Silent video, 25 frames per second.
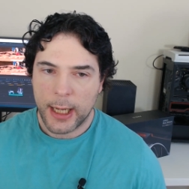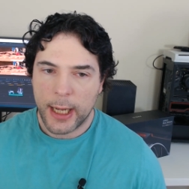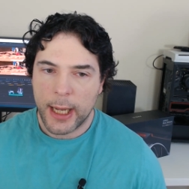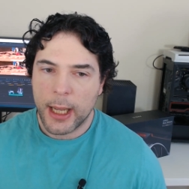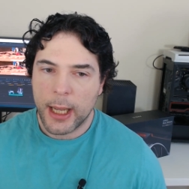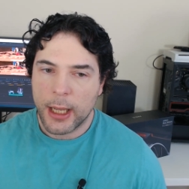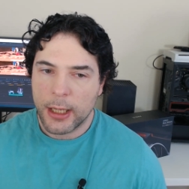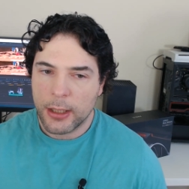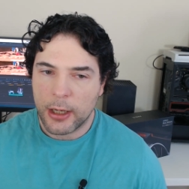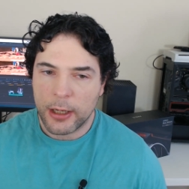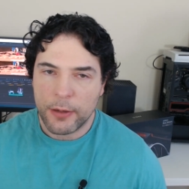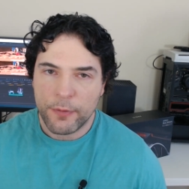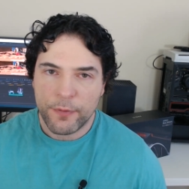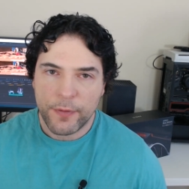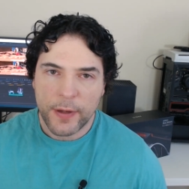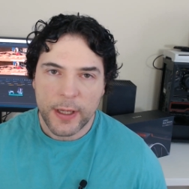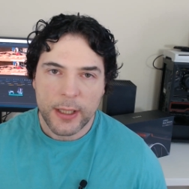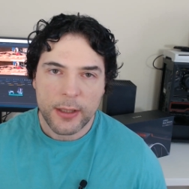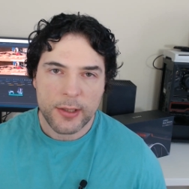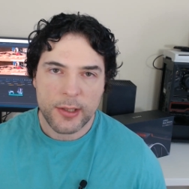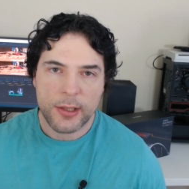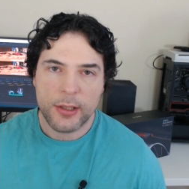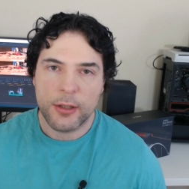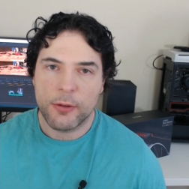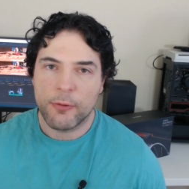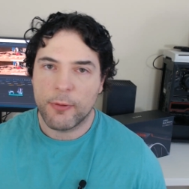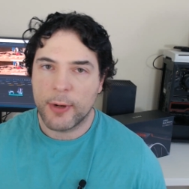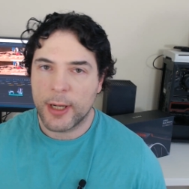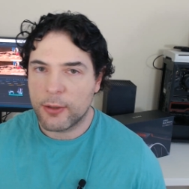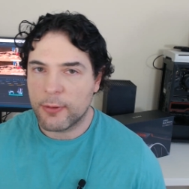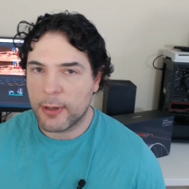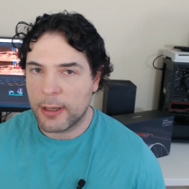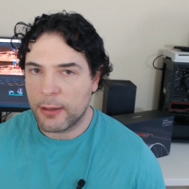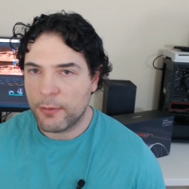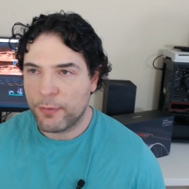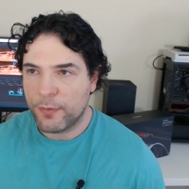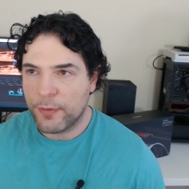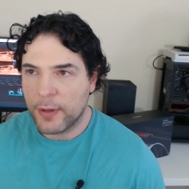And I think this is a really
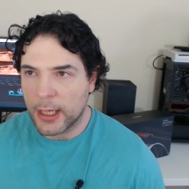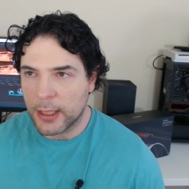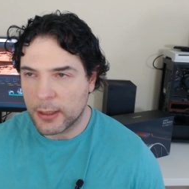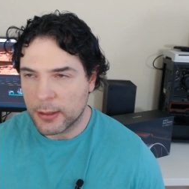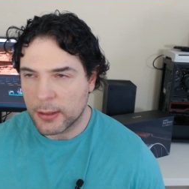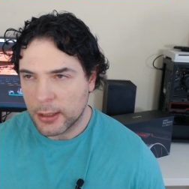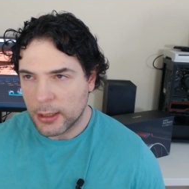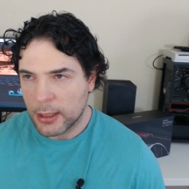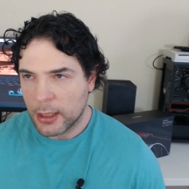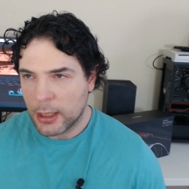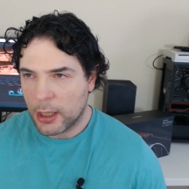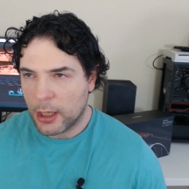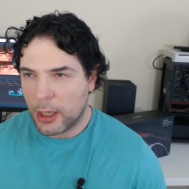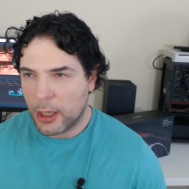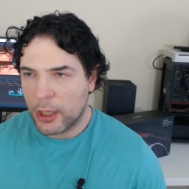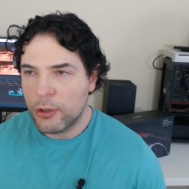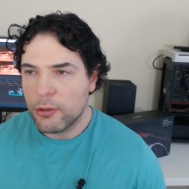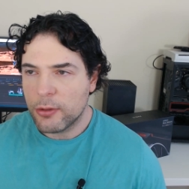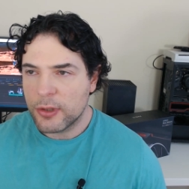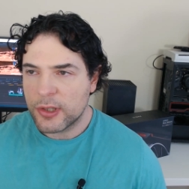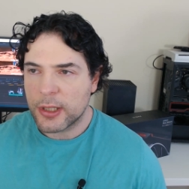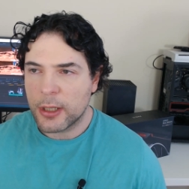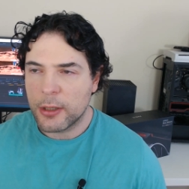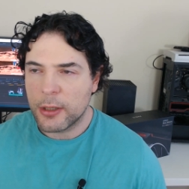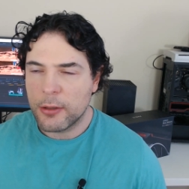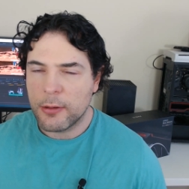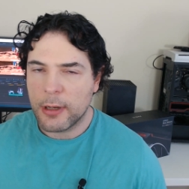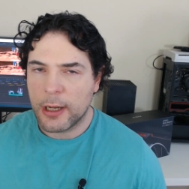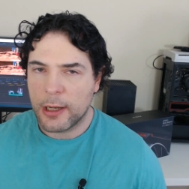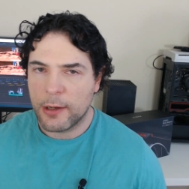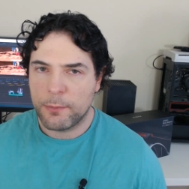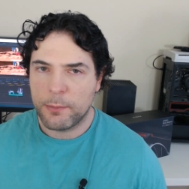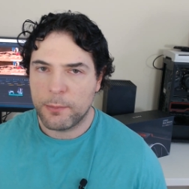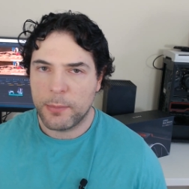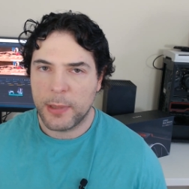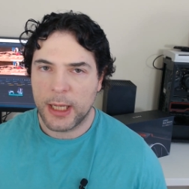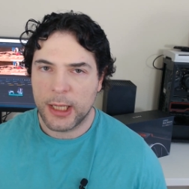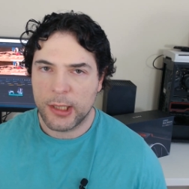great thing. I also
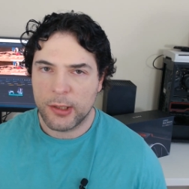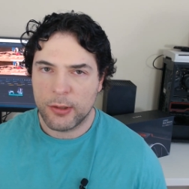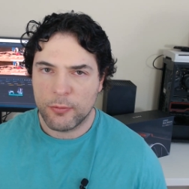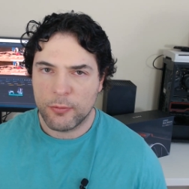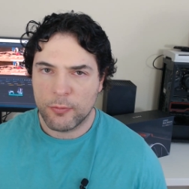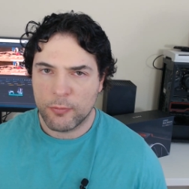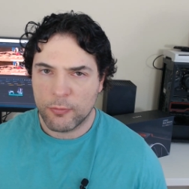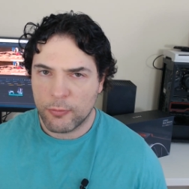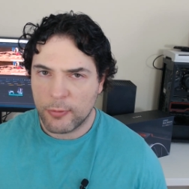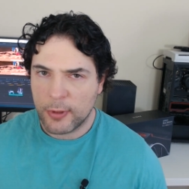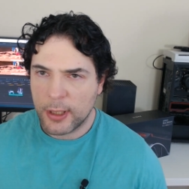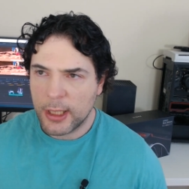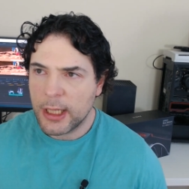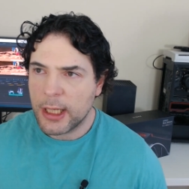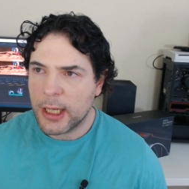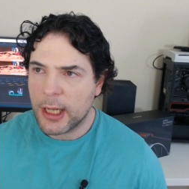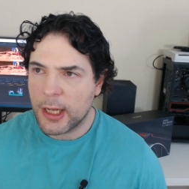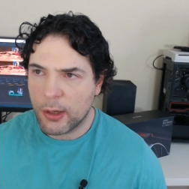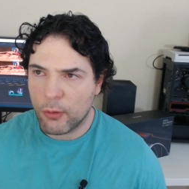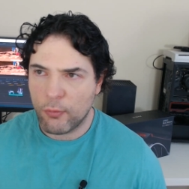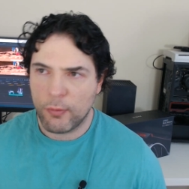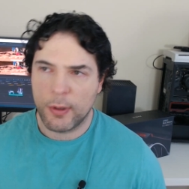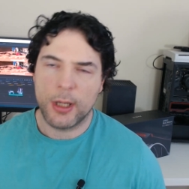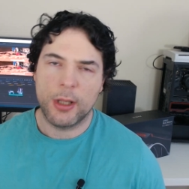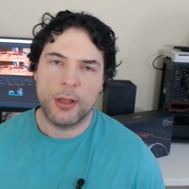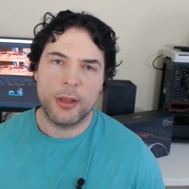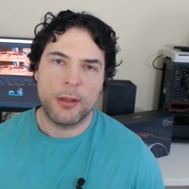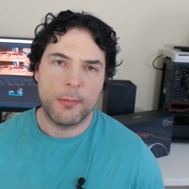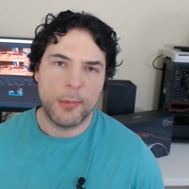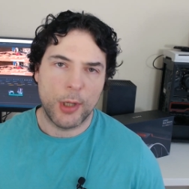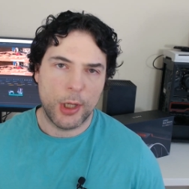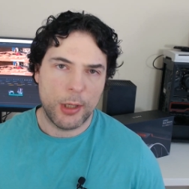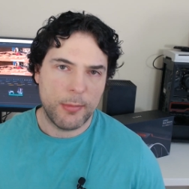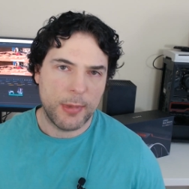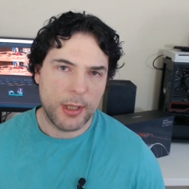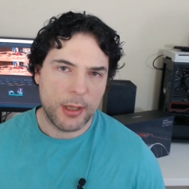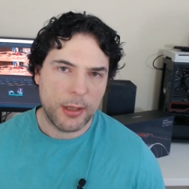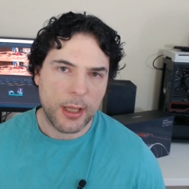have been really hearing at the
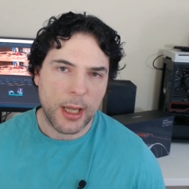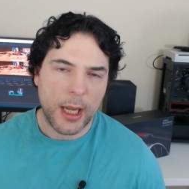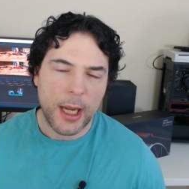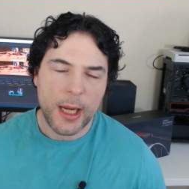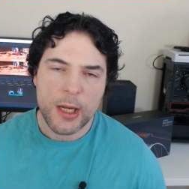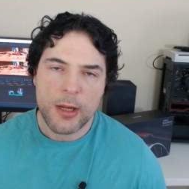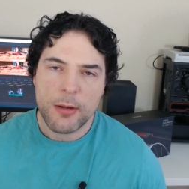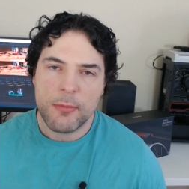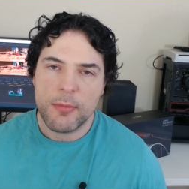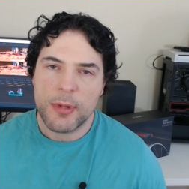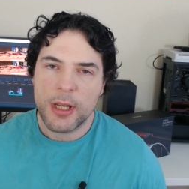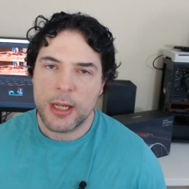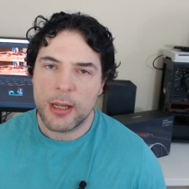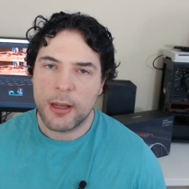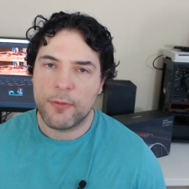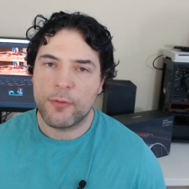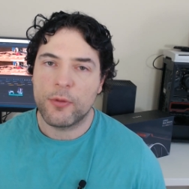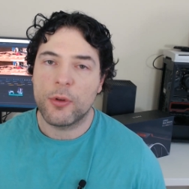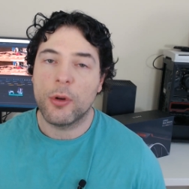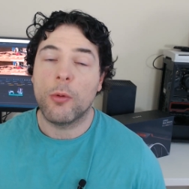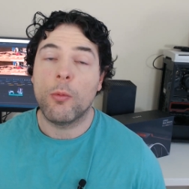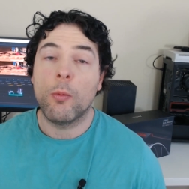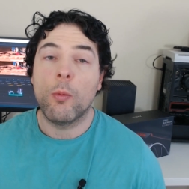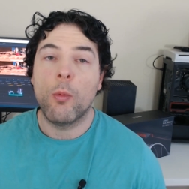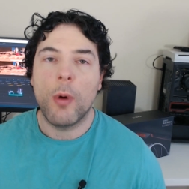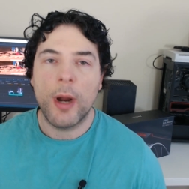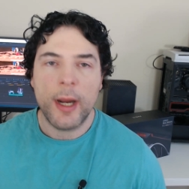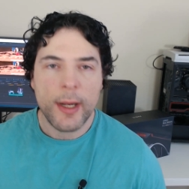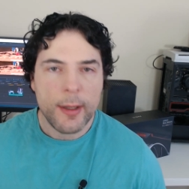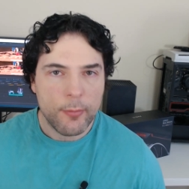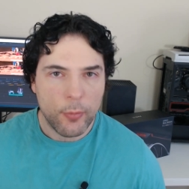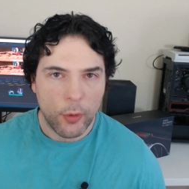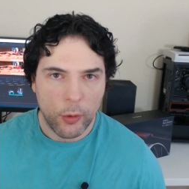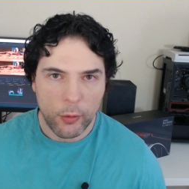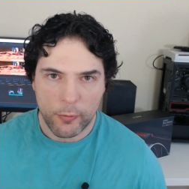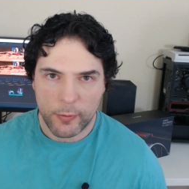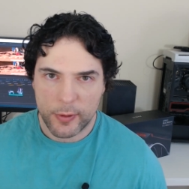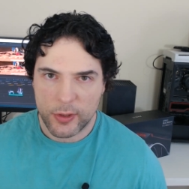moment that AMD have got way
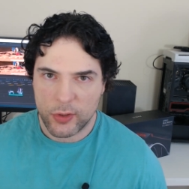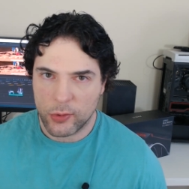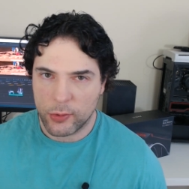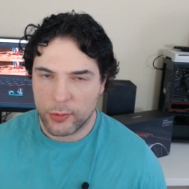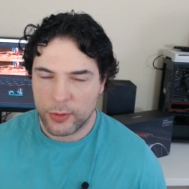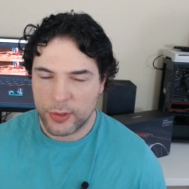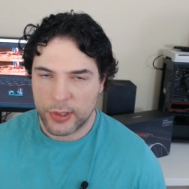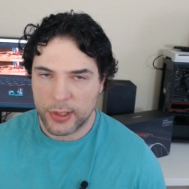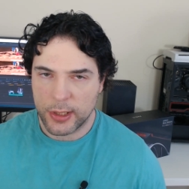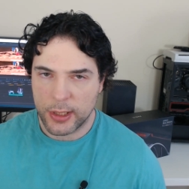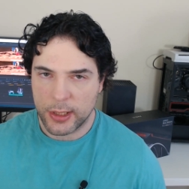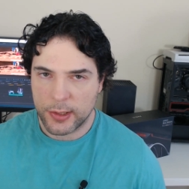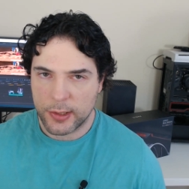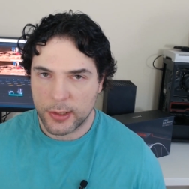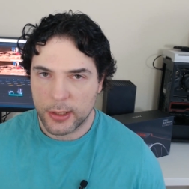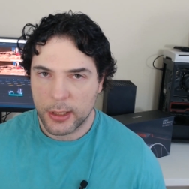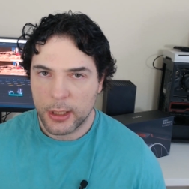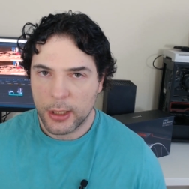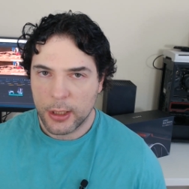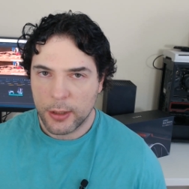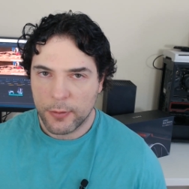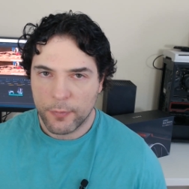more resources